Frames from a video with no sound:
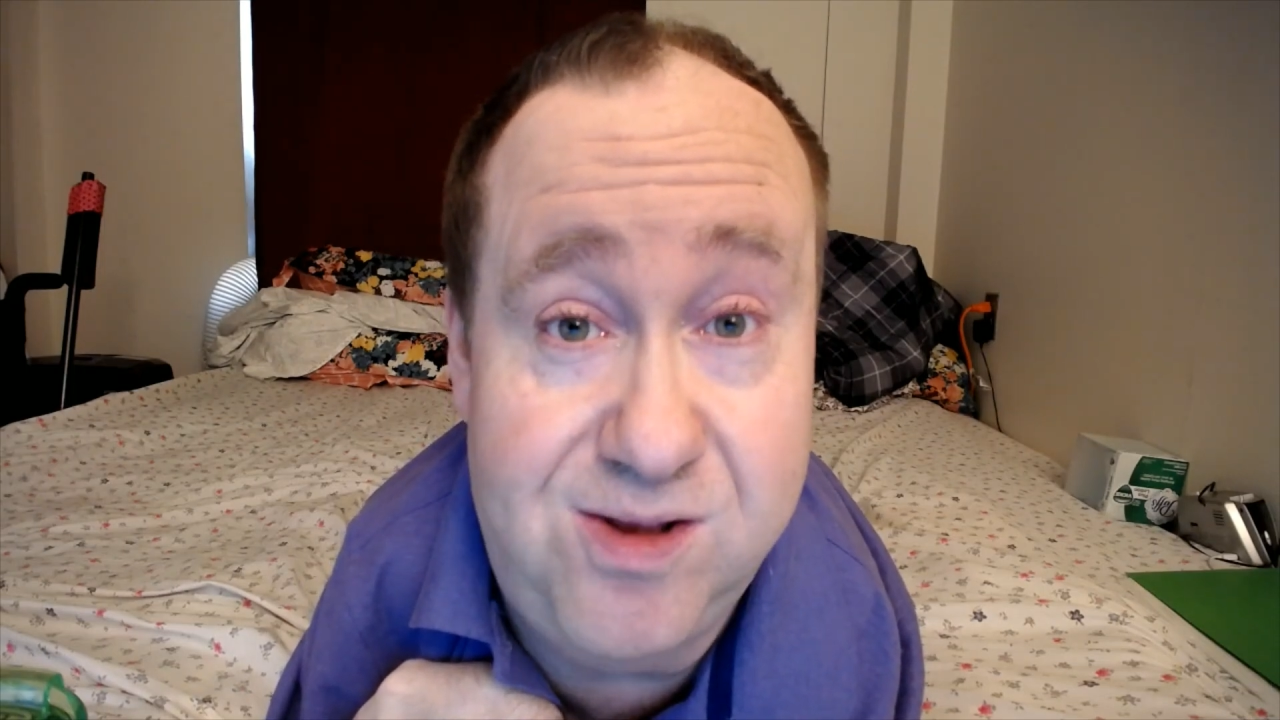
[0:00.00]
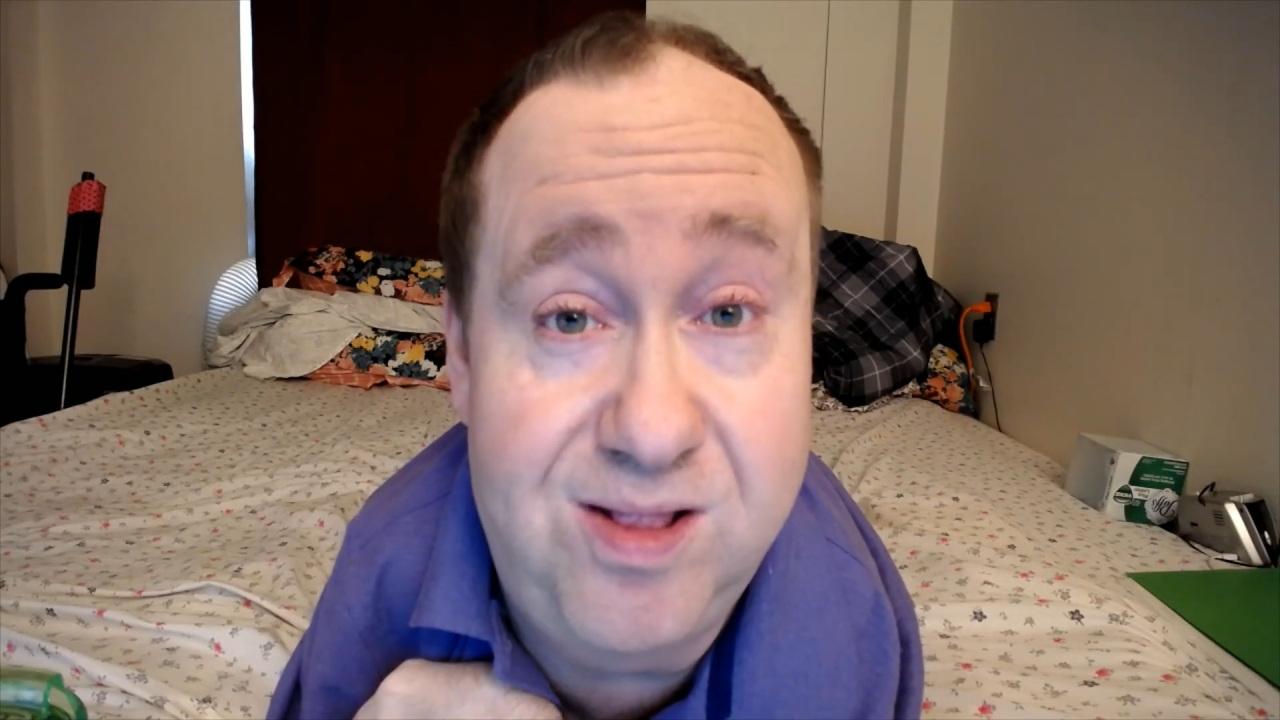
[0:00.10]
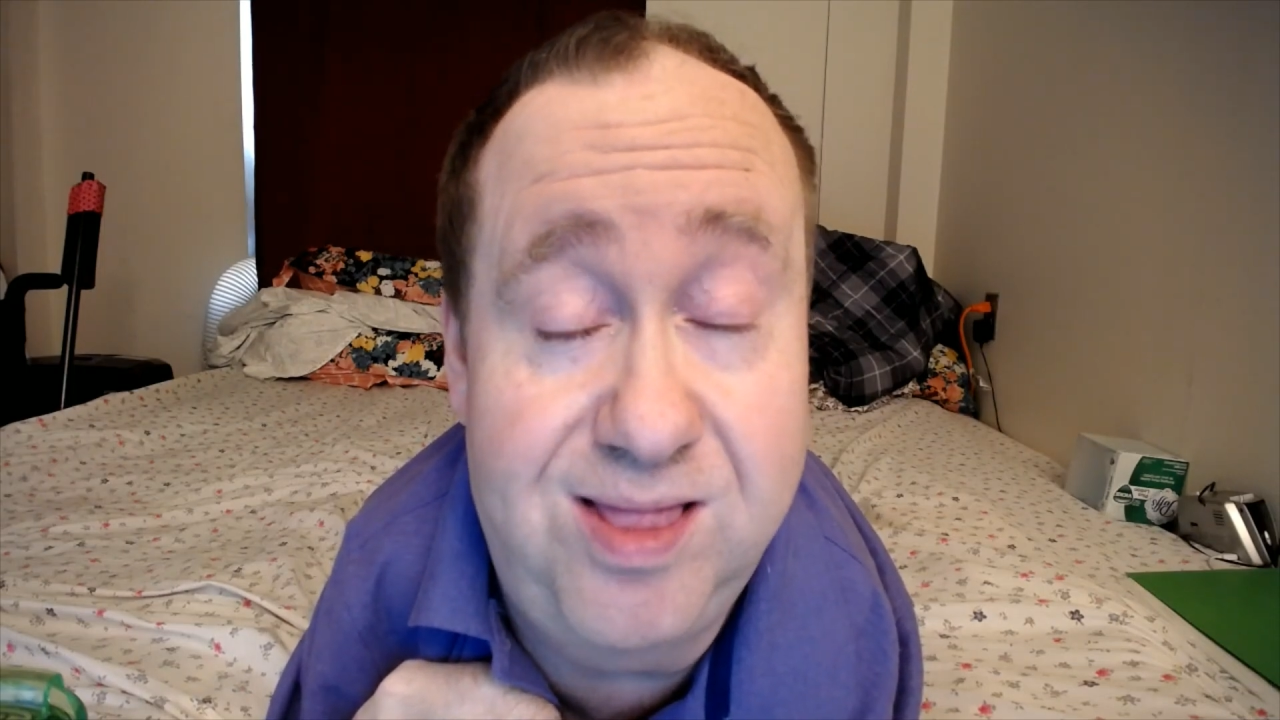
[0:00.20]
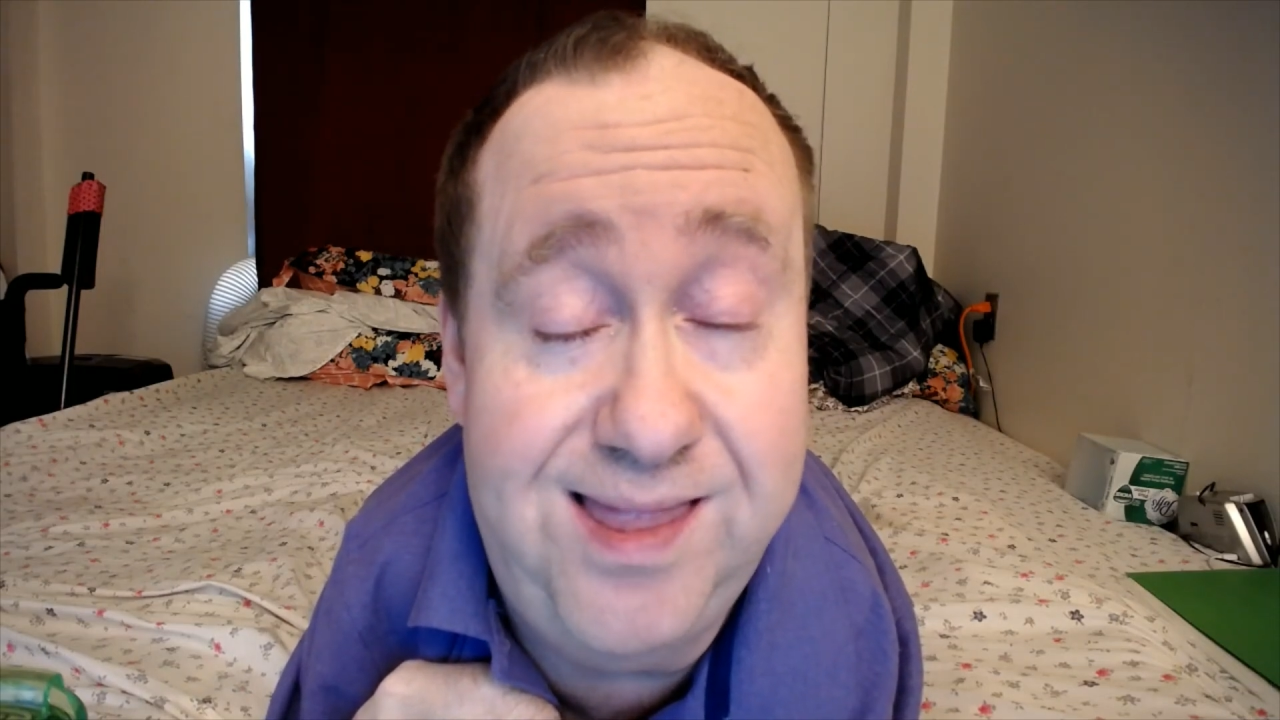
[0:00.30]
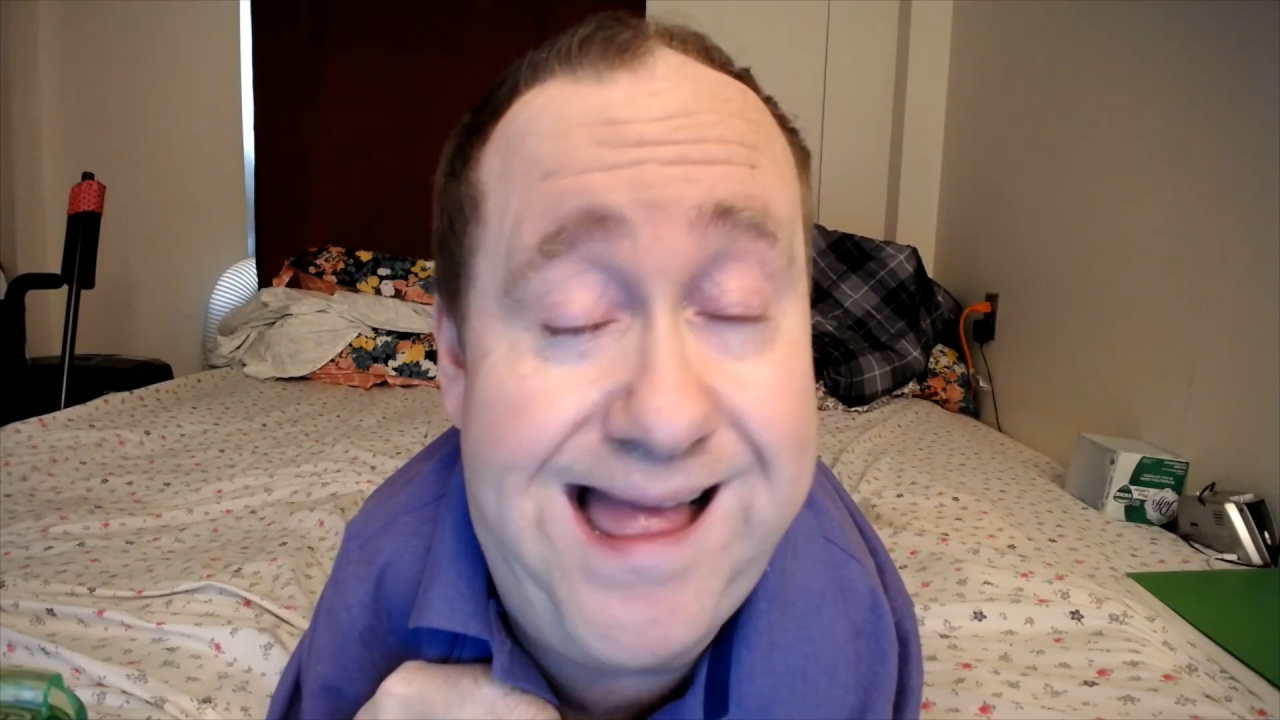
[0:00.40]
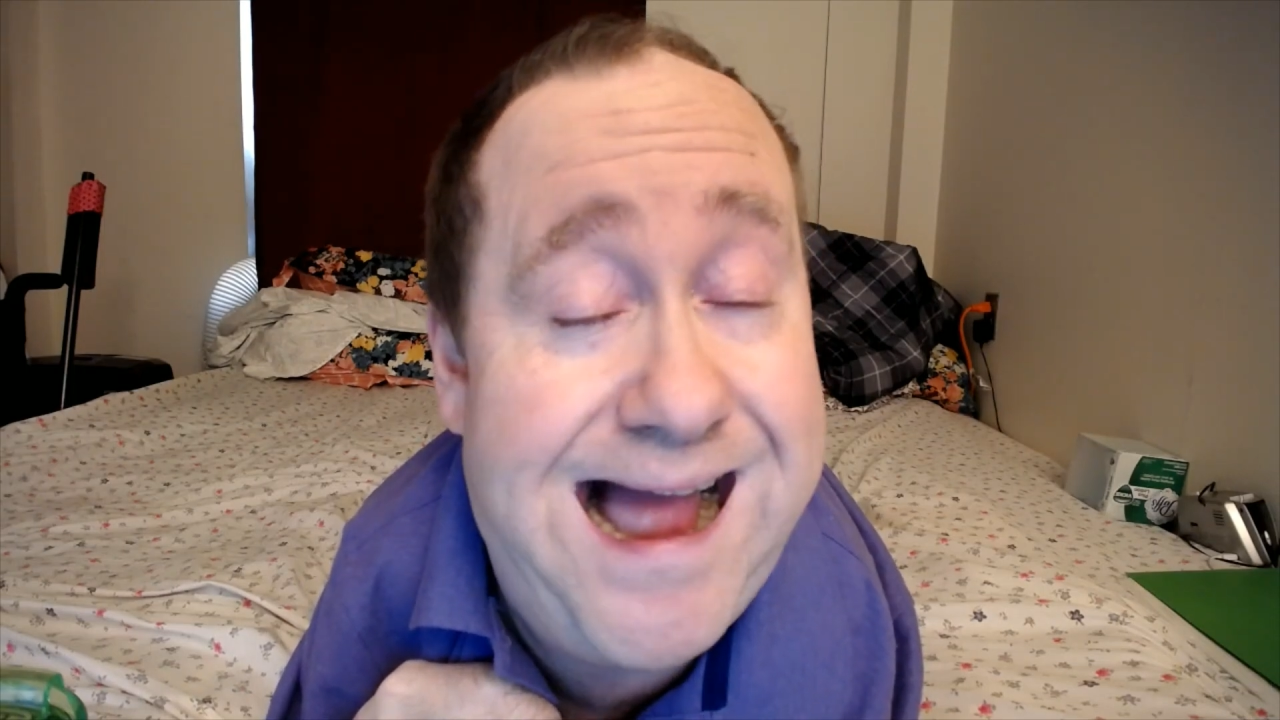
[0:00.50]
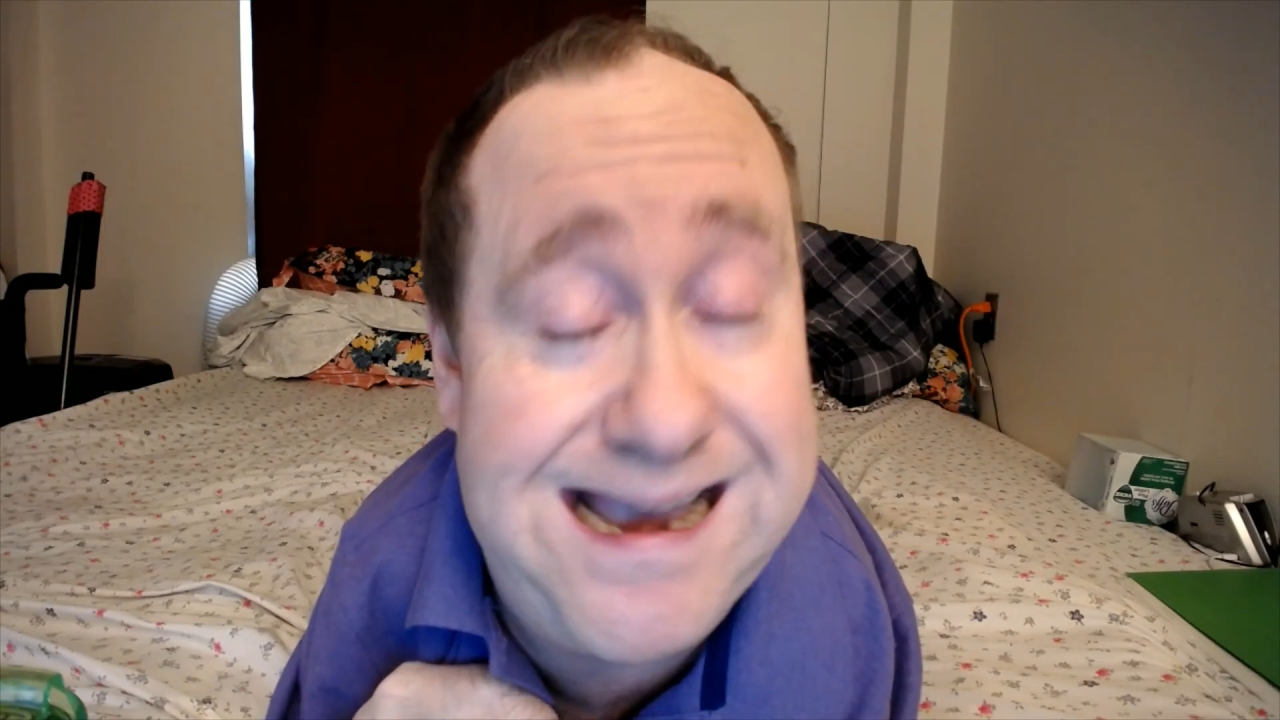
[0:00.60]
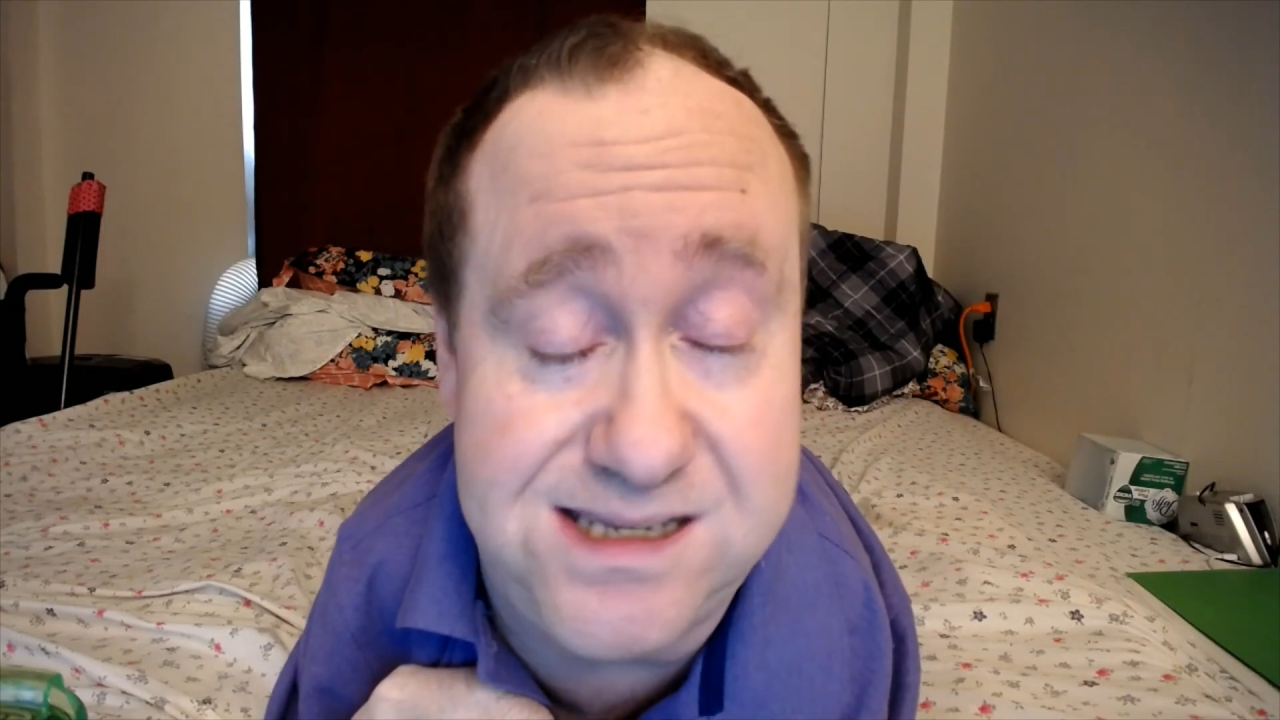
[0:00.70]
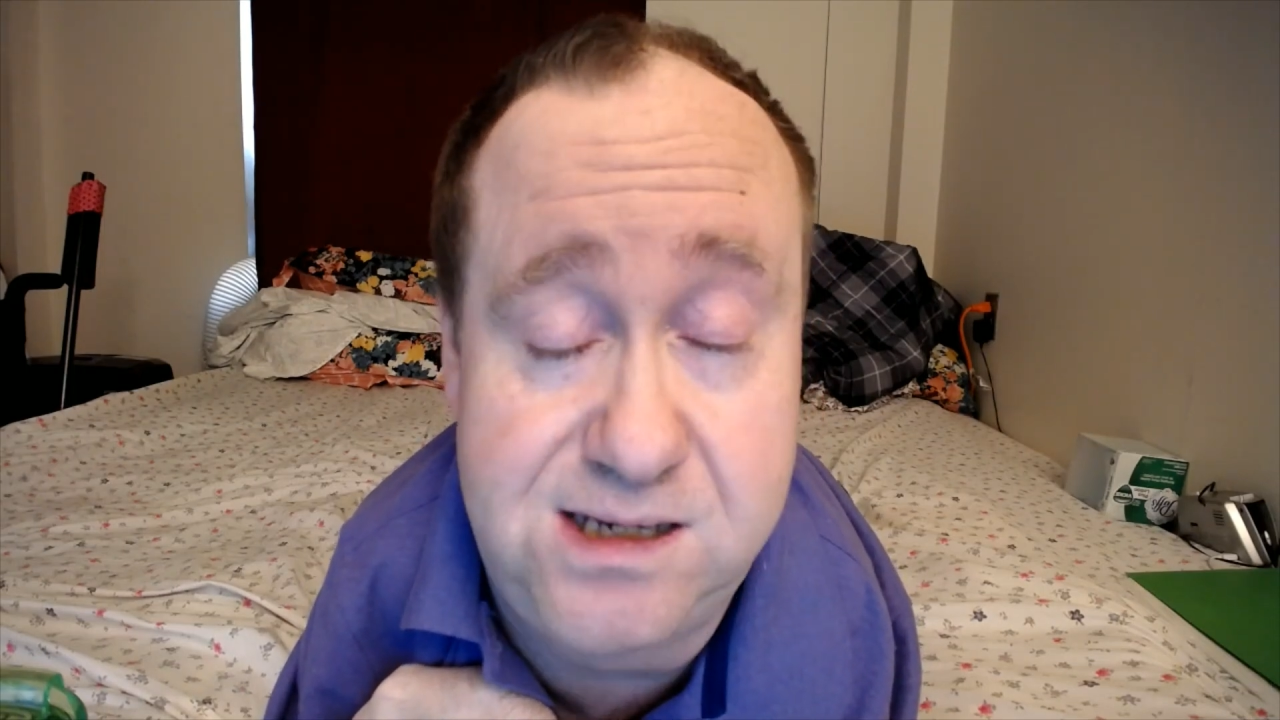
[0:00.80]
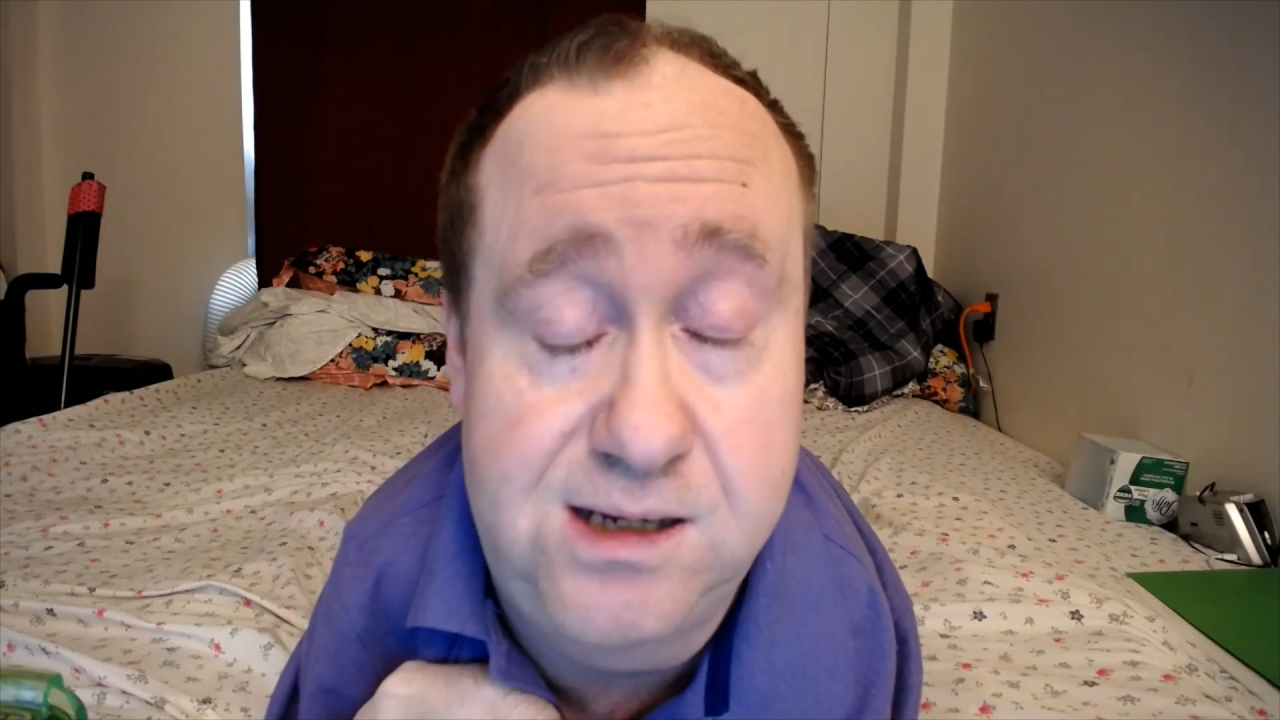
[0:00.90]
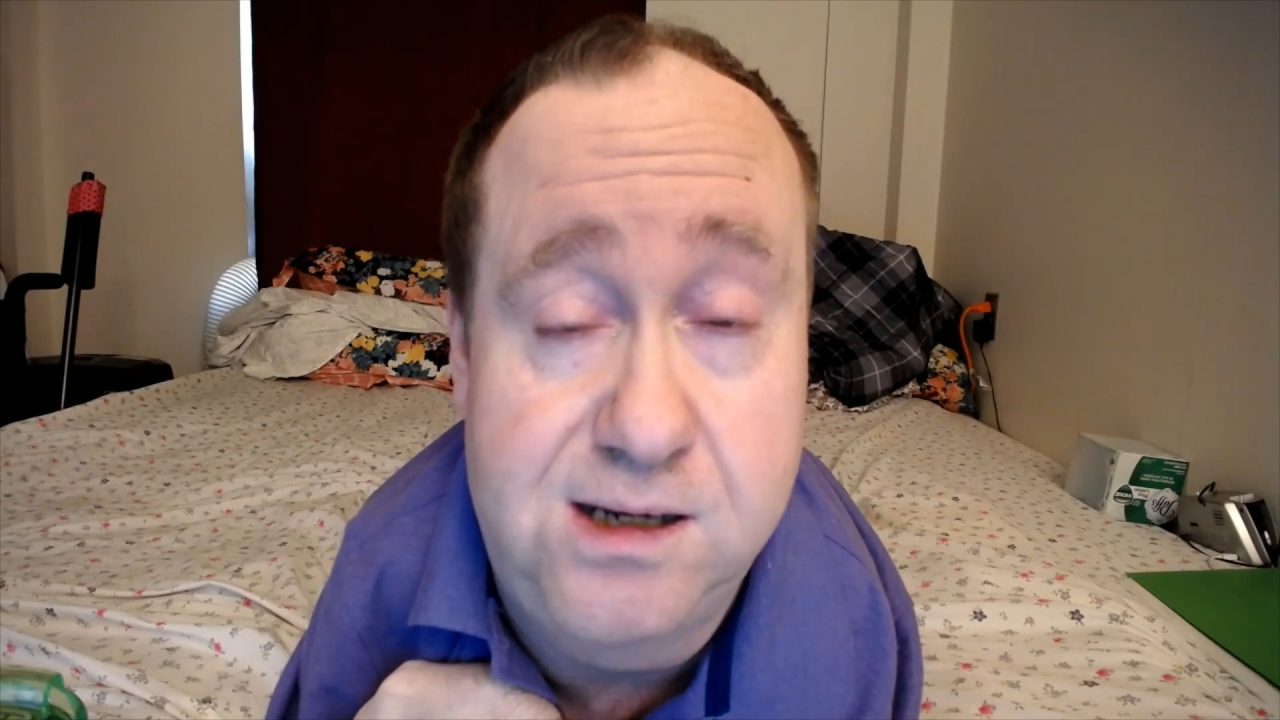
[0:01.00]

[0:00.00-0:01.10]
lot